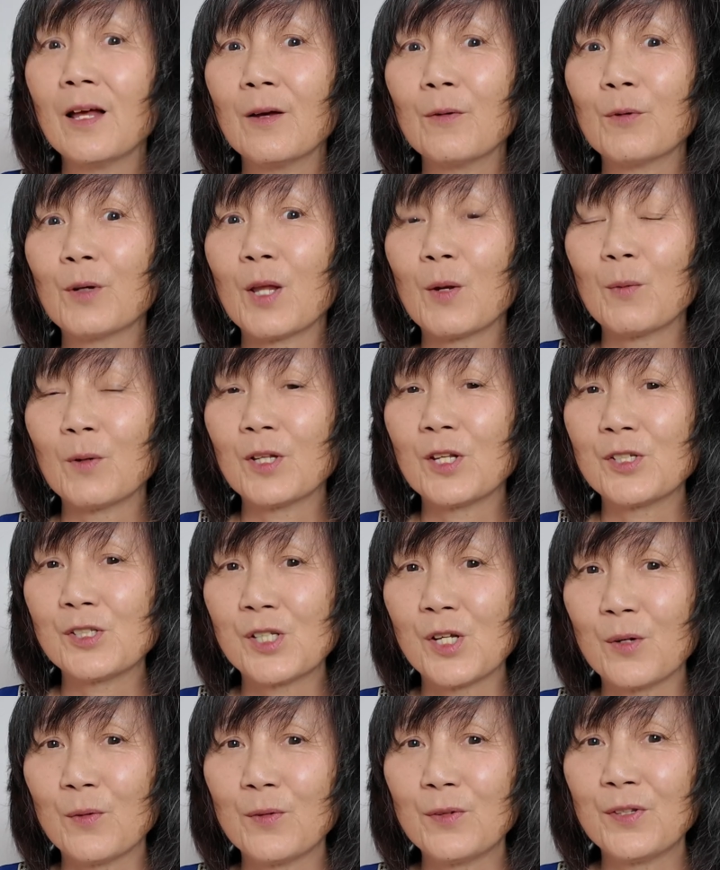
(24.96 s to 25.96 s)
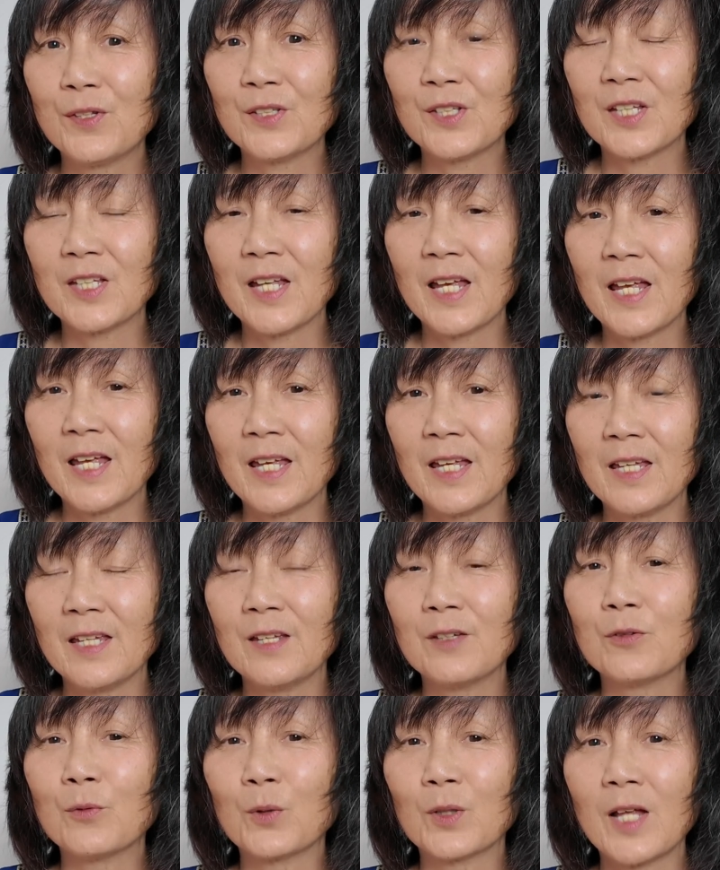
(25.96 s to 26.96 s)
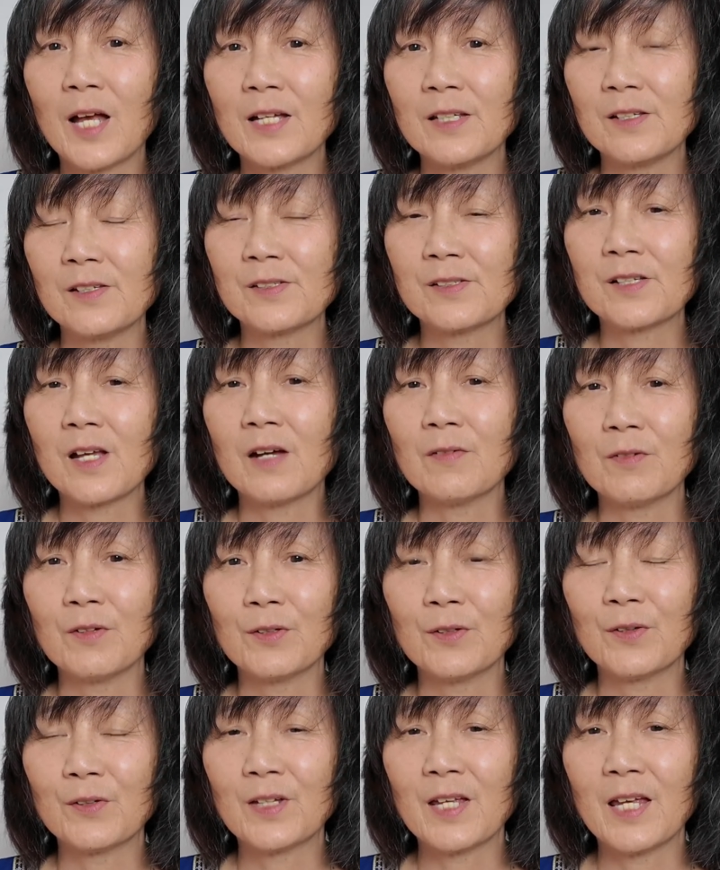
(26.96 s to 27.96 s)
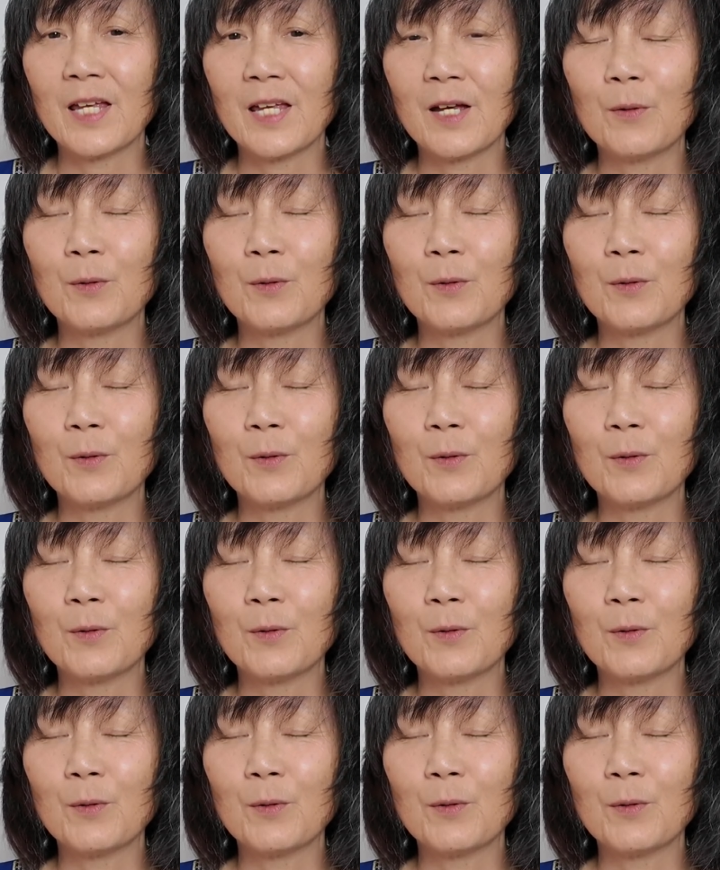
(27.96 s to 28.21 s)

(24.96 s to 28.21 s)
What I want to share with you today is what I discovered, okay?